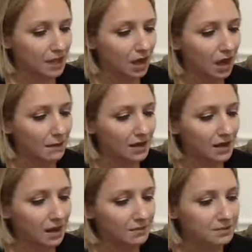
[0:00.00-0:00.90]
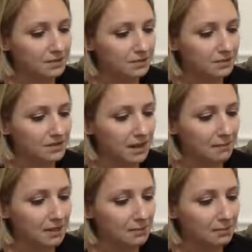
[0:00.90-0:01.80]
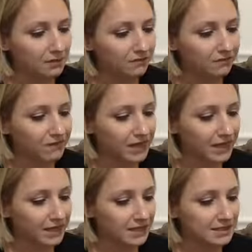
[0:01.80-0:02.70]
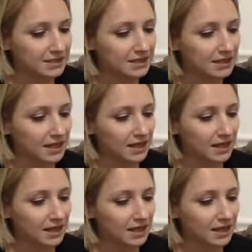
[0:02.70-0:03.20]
Common obstacles that people face